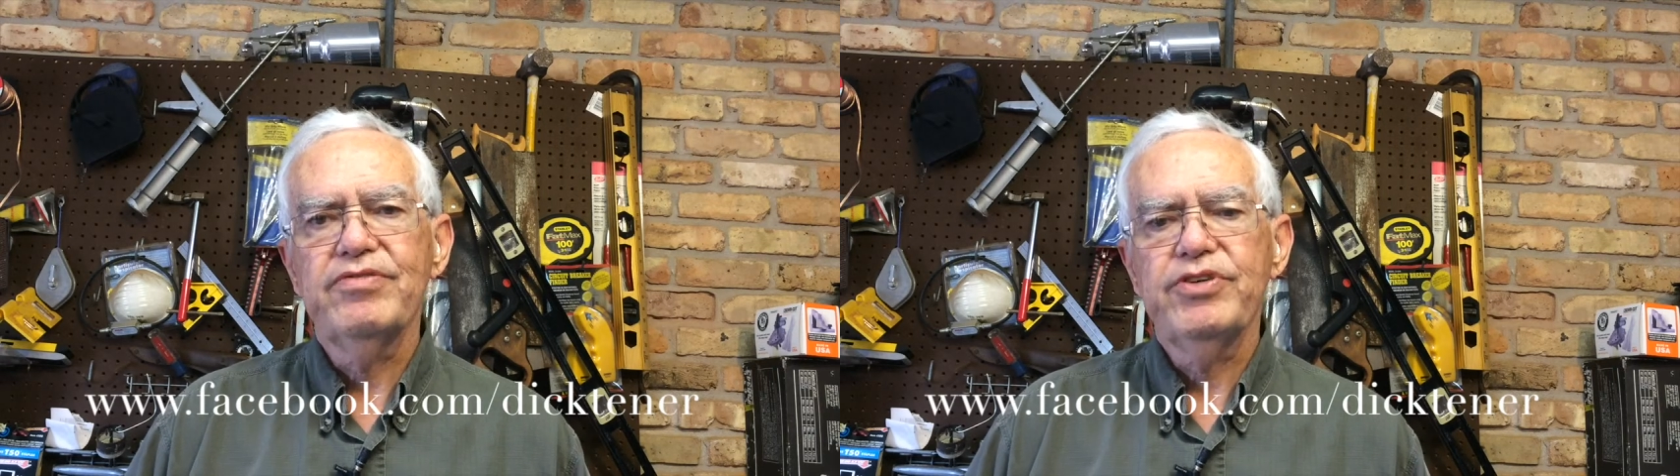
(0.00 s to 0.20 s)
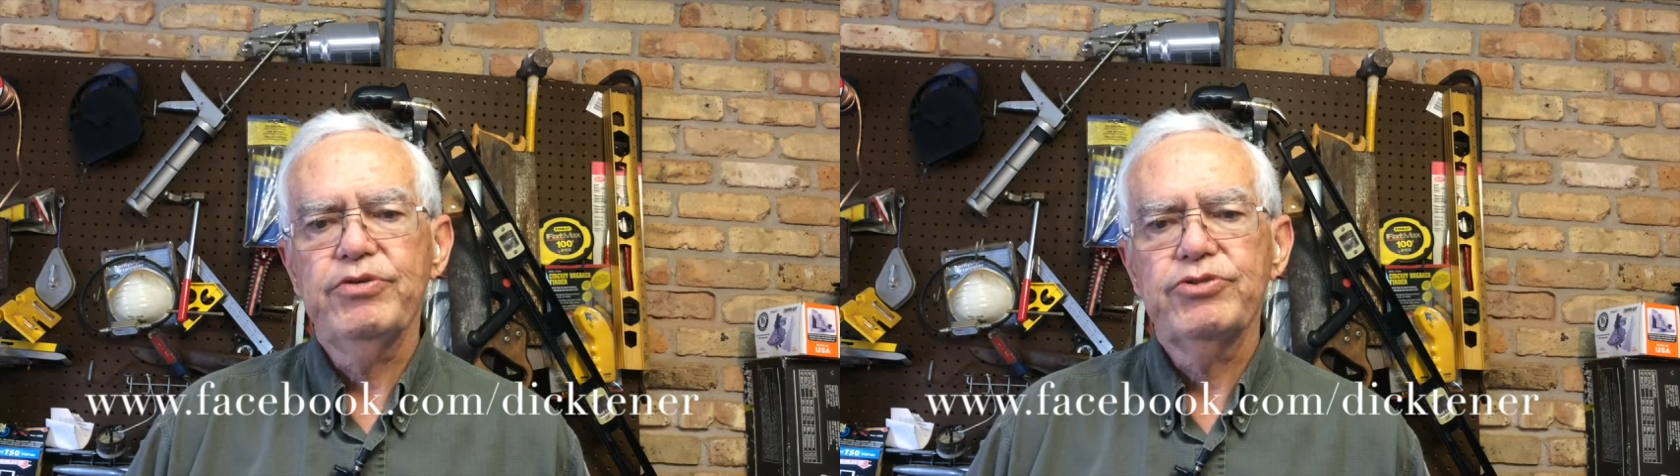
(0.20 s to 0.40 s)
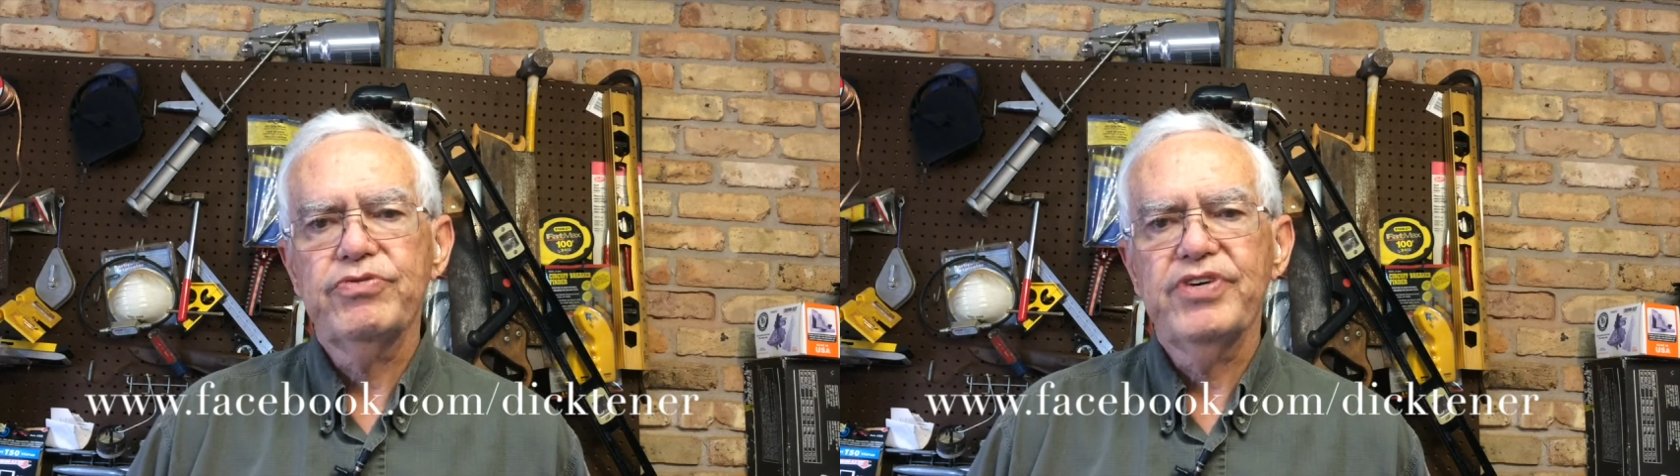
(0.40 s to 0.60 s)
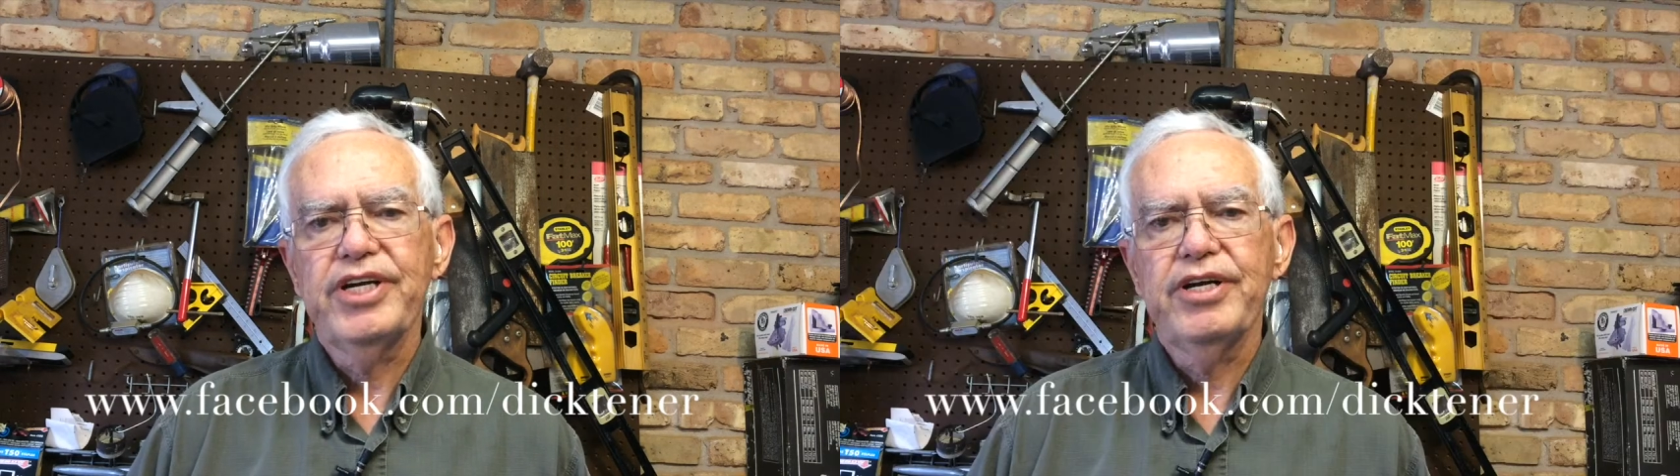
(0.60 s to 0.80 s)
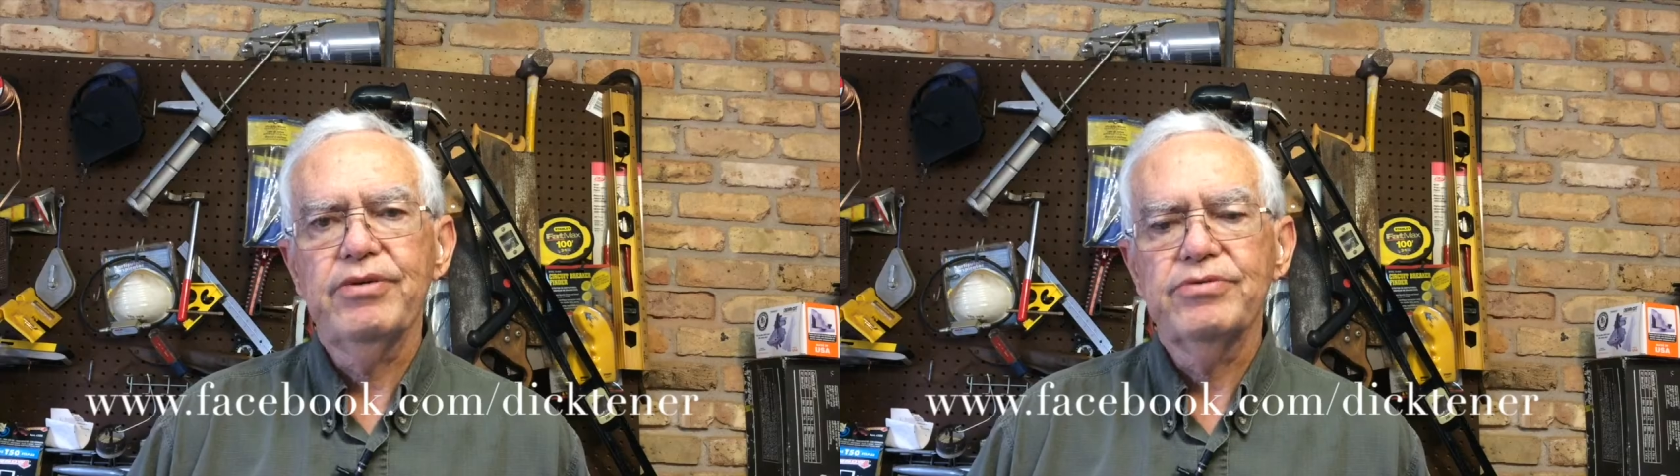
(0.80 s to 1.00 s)
future
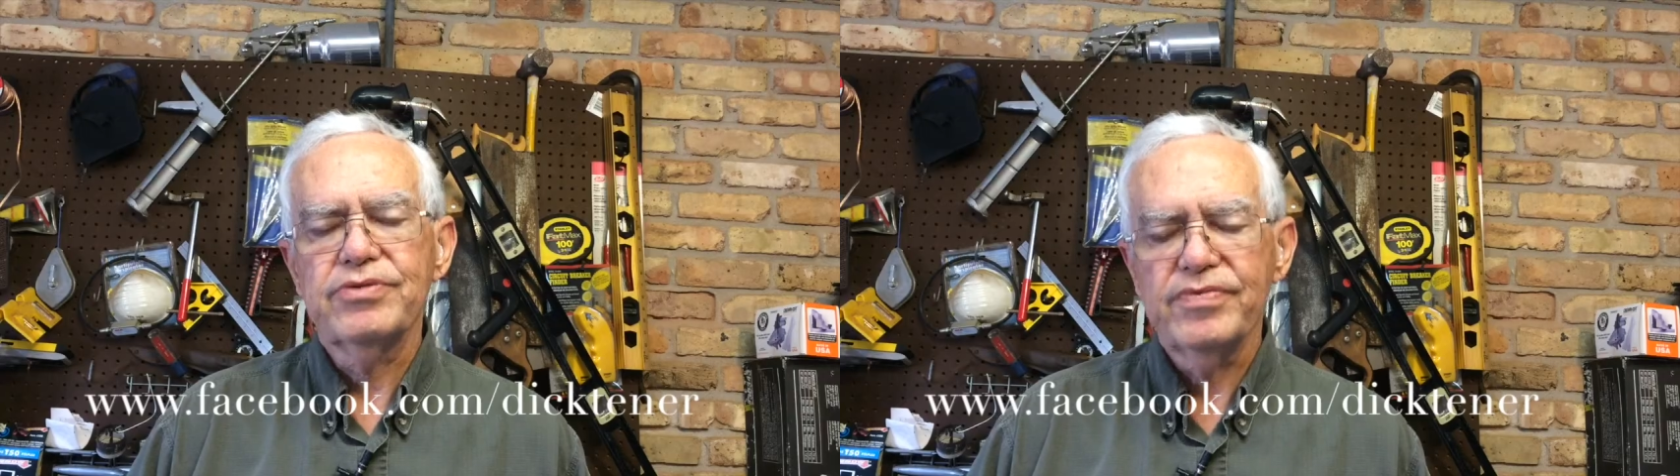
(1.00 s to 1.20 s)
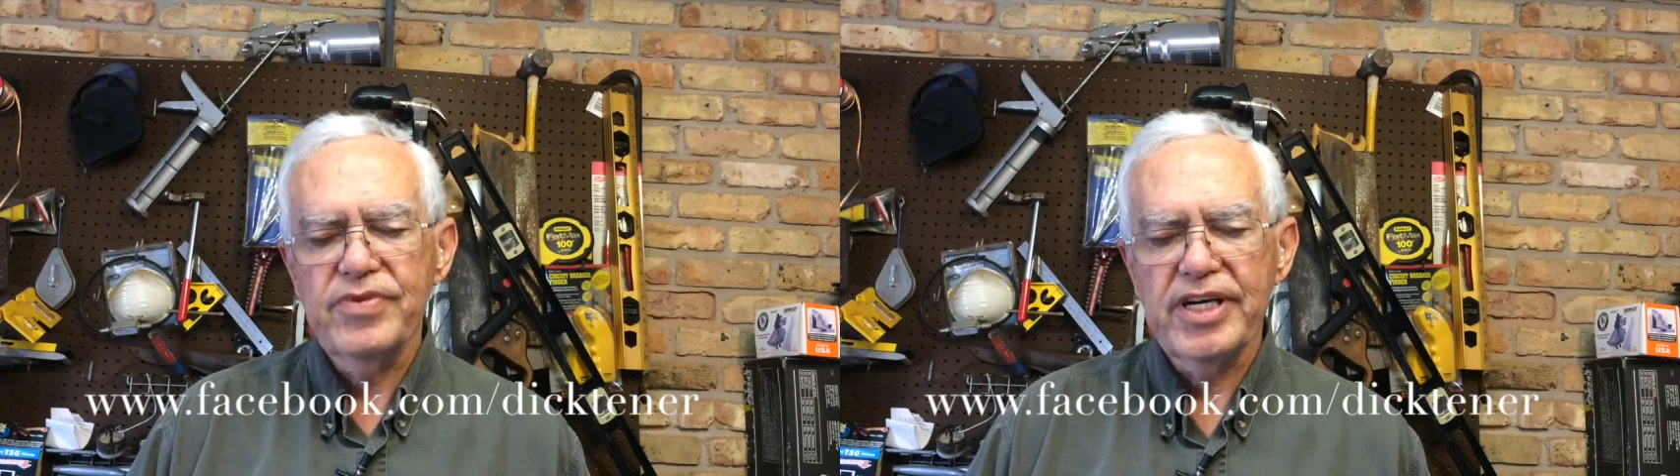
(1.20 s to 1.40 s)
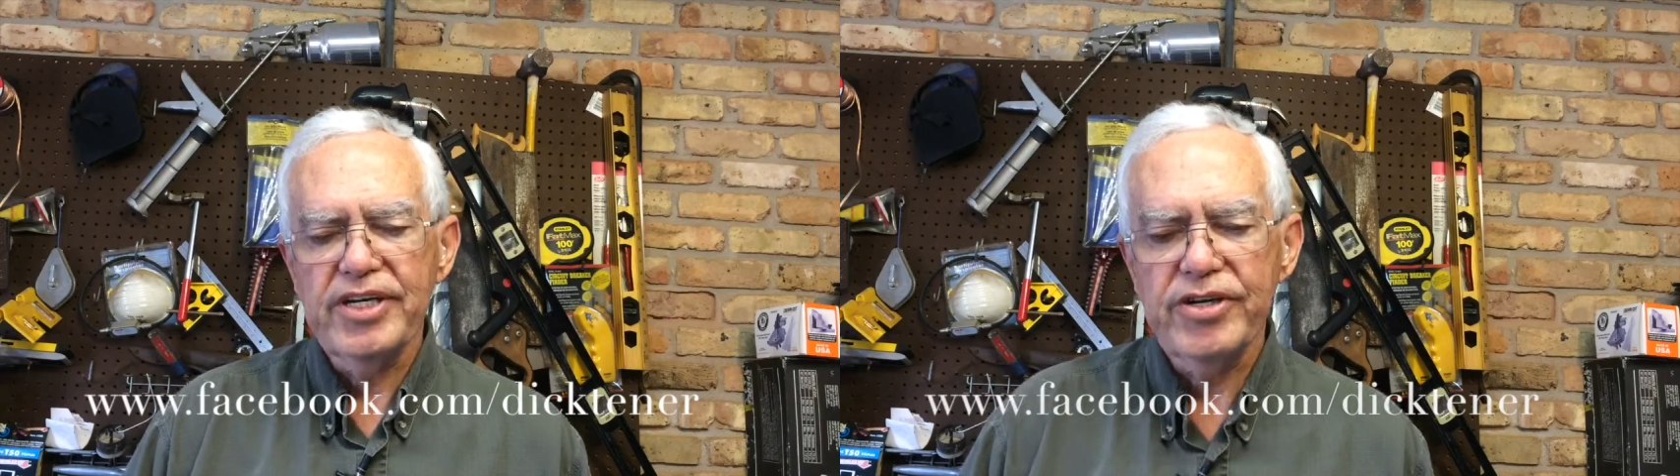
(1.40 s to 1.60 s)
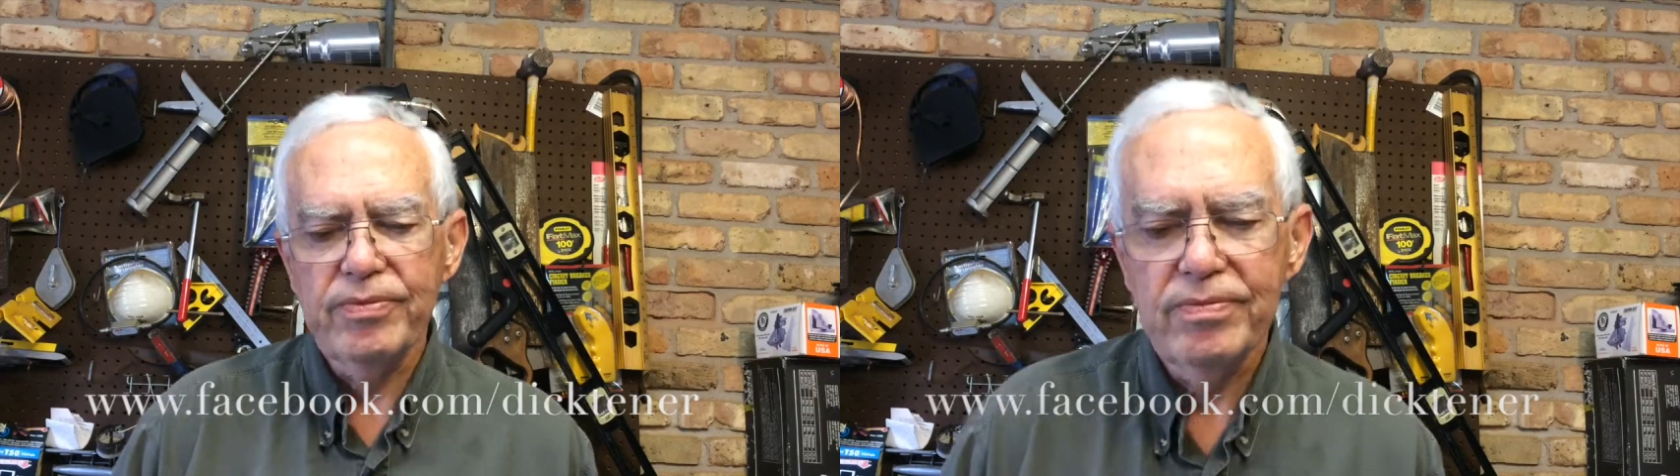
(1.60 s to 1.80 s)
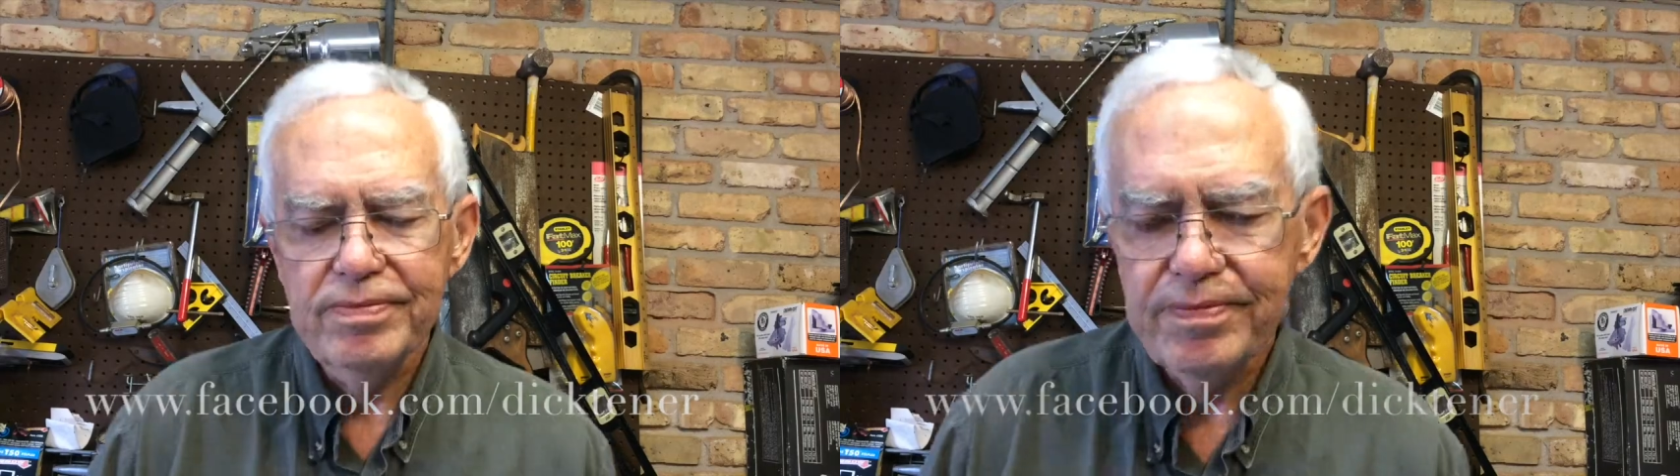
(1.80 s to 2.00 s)
videos. Thank you.